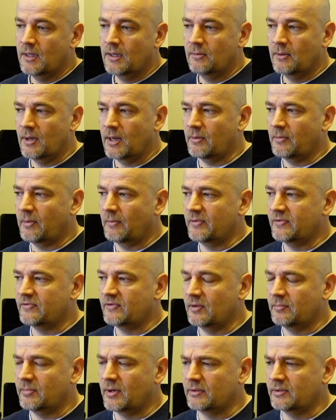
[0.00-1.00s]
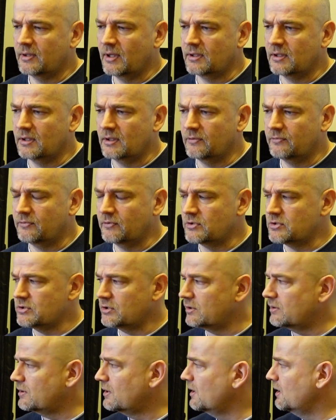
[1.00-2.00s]
Well, we will see about that in the
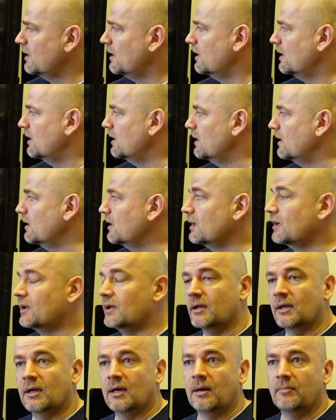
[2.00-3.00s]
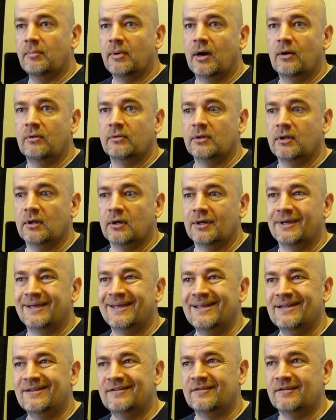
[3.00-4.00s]
future. Uh, about the
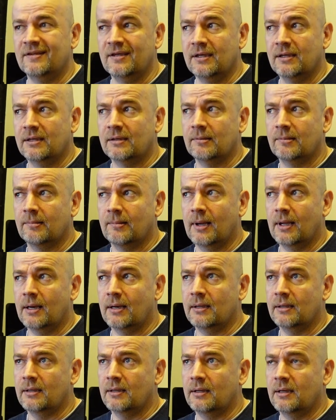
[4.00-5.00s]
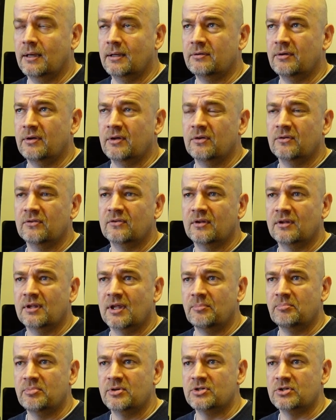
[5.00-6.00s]
heat sink, well, uh, it reduced the
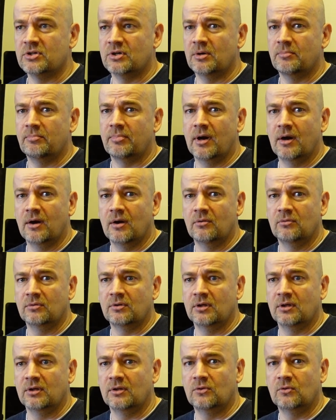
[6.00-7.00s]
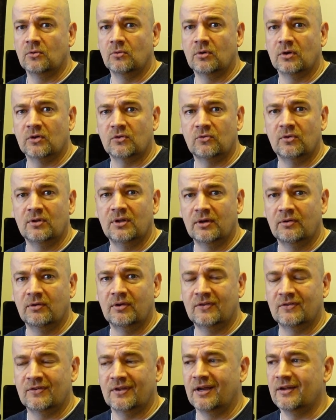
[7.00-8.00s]
temperature about uh, two or three
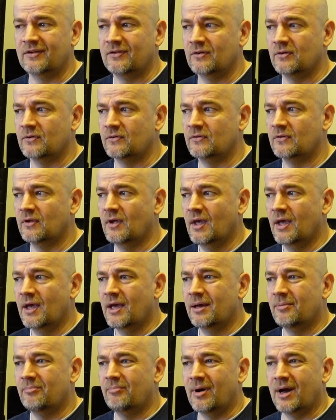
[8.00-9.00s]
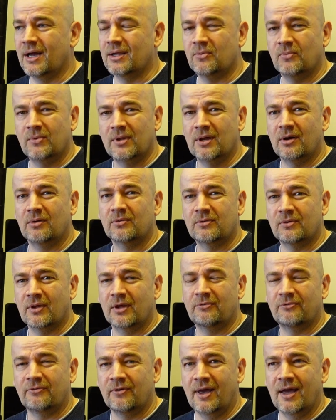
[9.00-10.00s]
degrees Celsius, but without a
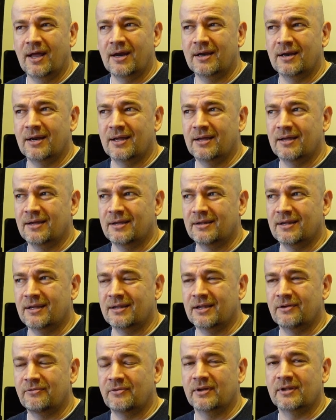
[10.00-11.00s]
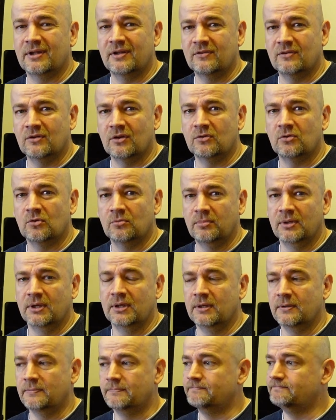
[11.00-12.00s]
fan, uh, that effect is not too
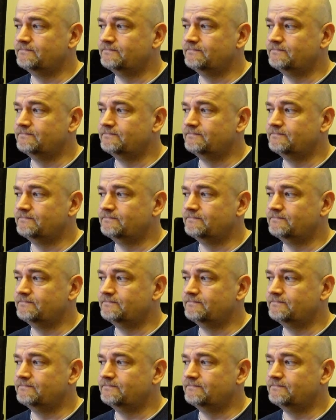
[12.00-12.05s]
big.